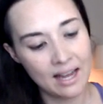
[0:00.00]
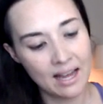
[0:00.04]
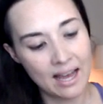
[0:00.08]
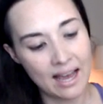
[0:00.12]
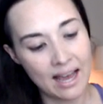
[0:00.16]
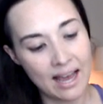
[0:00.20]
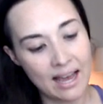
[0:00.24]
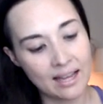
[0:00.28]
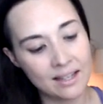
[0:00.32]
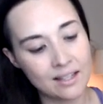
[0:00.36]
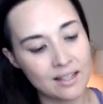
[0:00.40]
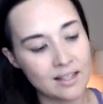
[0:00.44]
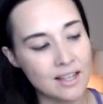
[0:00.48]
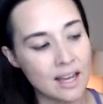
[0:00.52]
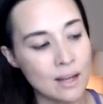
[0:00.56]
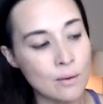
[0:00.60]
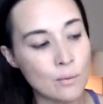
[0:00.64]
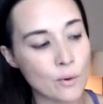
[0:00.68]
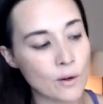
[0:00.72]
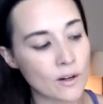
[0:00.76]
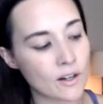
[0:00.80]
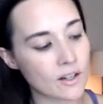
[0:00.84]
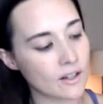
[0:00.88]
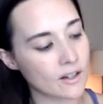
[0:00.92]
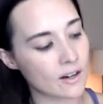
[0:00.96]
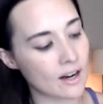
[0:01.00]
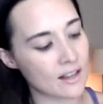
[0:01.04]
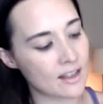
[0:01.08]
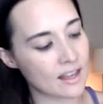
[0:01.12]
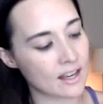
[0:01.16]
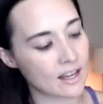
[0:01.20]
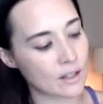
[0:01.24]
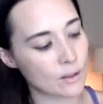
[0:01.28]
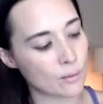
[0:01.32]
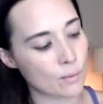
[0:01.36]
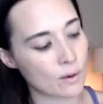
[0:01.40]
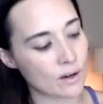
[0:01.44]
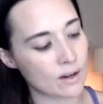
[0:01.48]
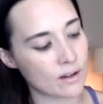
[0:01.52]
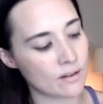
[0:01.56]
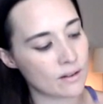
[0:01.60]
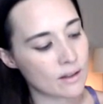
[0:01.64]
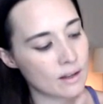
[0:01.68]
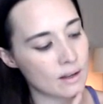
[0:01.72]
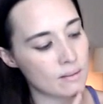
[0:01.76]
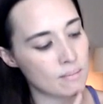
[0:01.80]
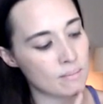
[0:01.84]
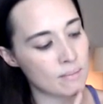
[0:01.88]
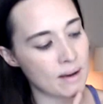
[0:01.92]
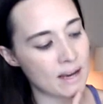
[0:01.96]
And Sun Warrior, I think, is one of
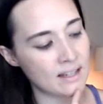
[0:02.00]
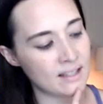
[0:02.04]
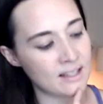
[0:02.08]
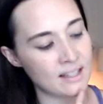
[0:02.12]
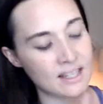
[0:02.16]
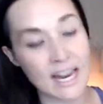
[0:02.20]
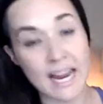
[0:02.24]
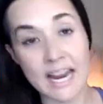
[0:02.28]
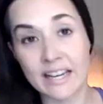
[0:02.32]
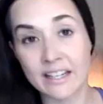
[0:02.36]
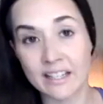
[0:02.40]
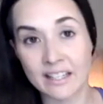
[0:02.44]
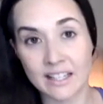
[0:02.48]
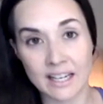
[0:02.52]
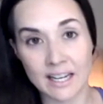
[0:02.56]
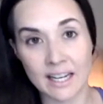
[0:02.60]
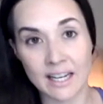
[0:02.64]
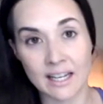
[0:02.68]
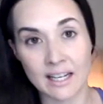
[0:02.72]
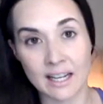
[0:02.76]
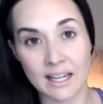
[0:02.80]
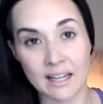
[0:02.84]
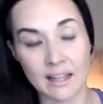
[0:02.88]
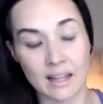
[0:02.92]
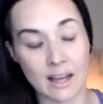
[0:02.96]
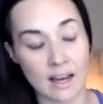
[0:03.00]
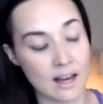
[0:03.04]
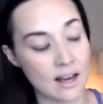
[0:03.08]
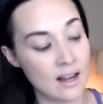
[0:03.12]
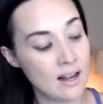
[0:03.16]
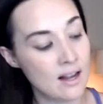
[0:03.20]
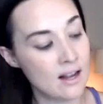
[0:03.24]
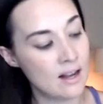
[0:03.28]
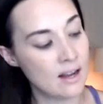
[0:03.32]
the best tasting and the,